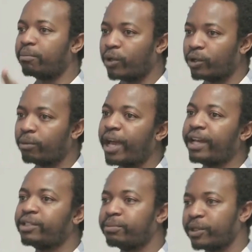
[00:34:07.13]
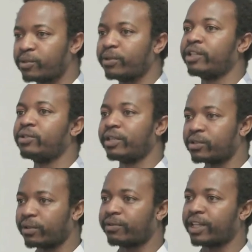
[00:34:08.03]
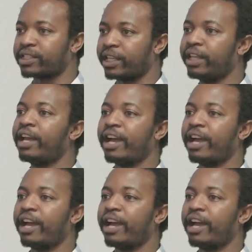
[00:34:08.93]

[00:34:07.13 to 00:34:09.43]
model management so that you can sort of like say,